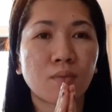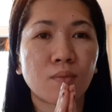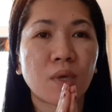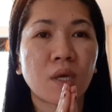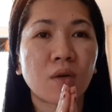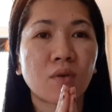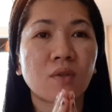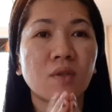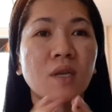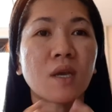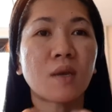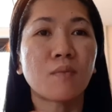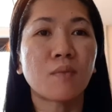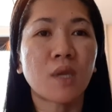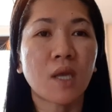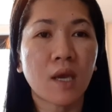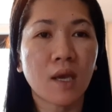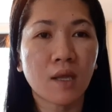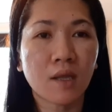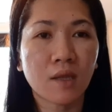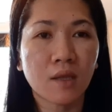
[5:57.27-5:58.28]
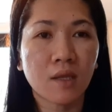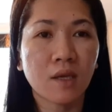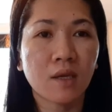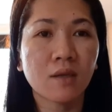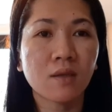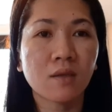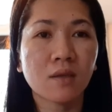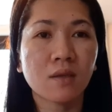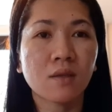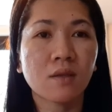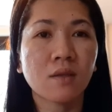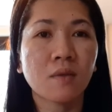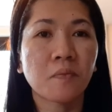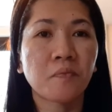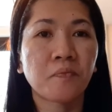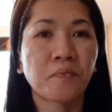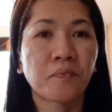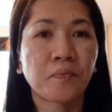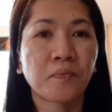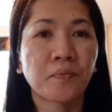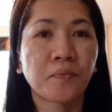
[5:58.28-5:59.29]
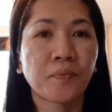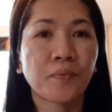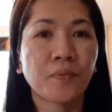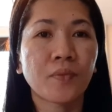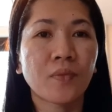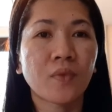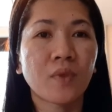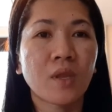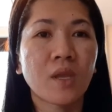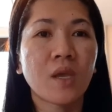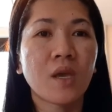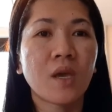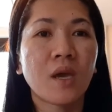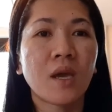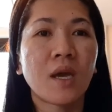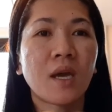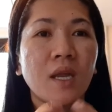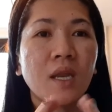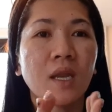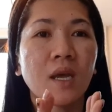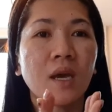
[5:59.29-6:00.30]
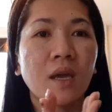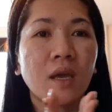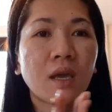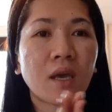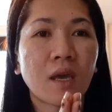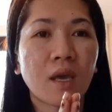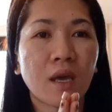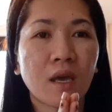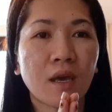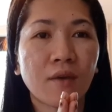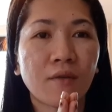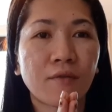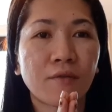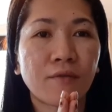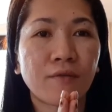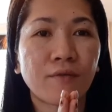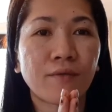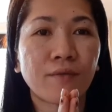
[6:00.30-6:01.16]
because I'm the eldest and I have